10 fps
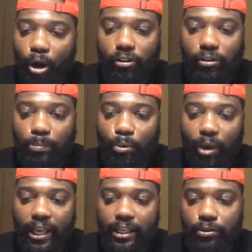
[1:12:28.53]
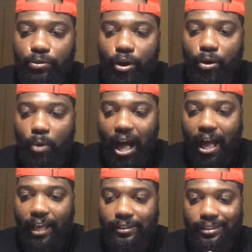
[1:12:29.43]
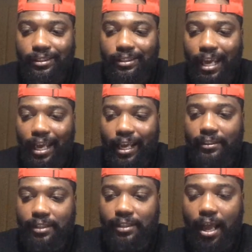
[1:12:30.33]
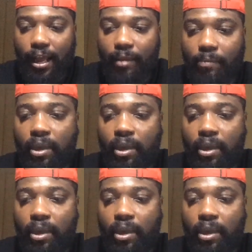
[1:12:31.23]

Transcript: point. And you know why today's time